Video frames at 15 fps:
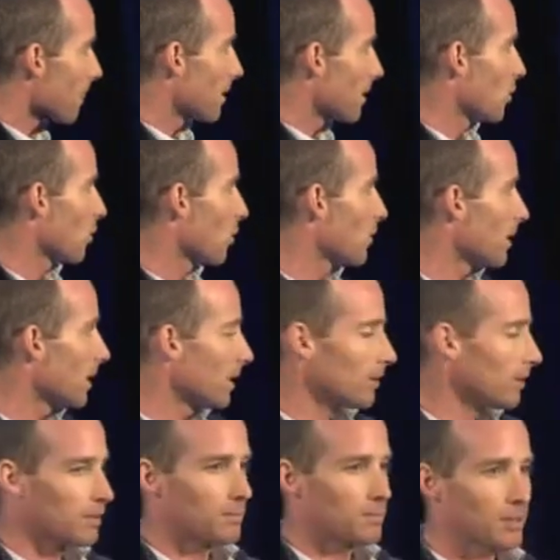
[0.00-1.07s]
So
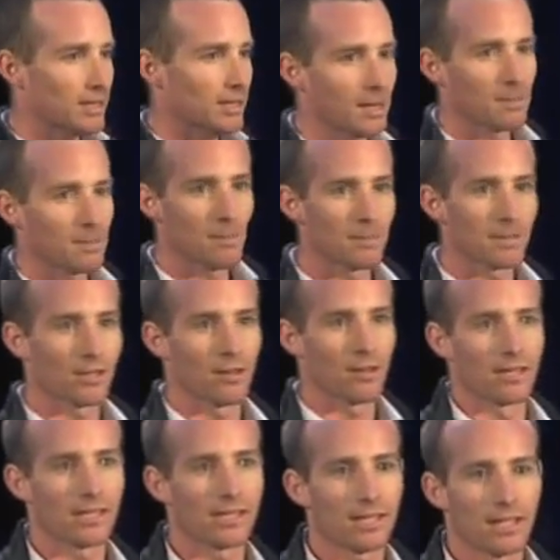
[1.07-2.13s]
putting some numbers on
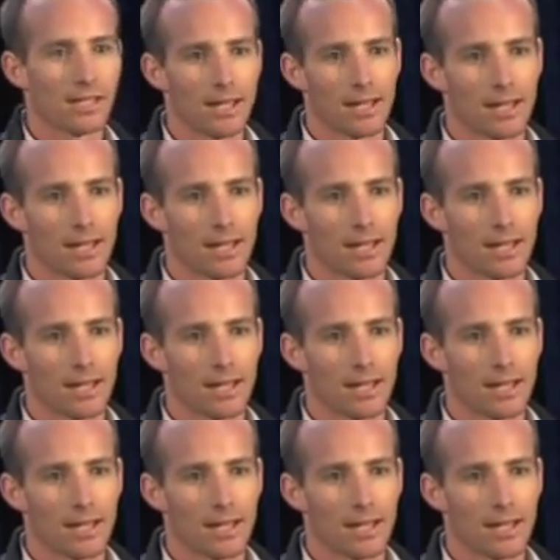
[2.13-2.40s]
this,